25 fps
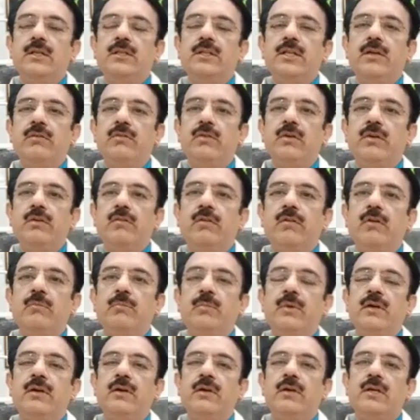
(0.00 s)
there were
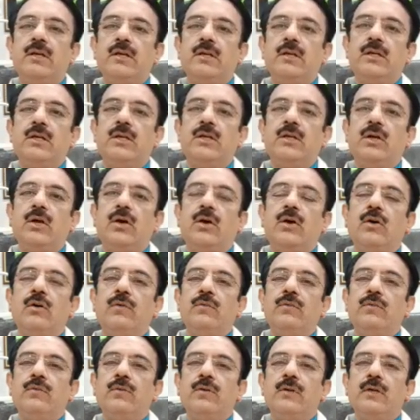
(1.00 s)
development
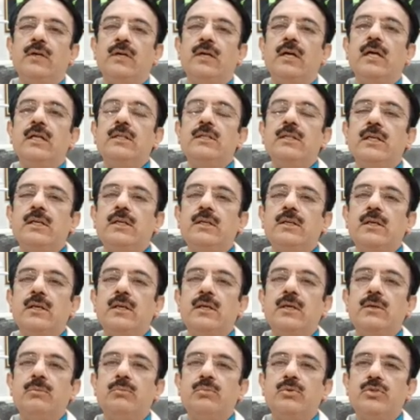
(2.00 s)
of
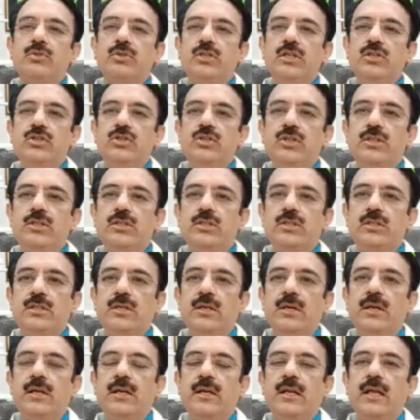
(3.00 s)
other procedures,
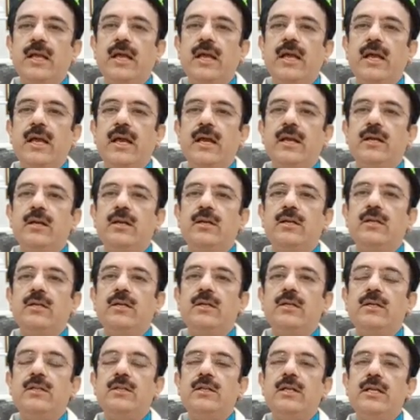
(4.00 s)
and
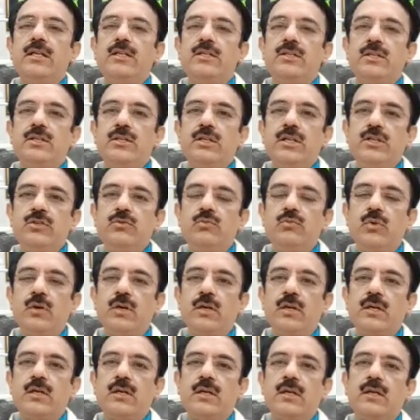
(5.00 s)
these
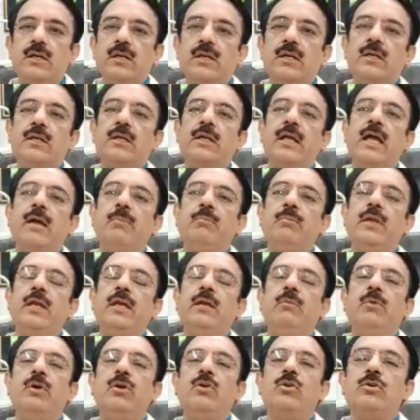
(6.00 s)
were
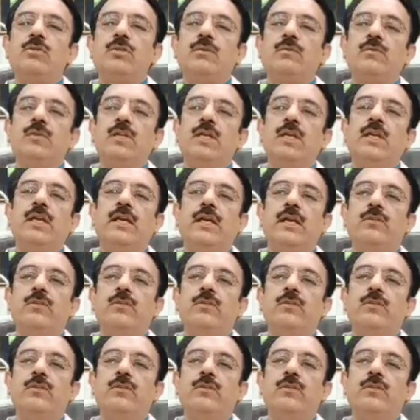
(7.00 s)
happening because of the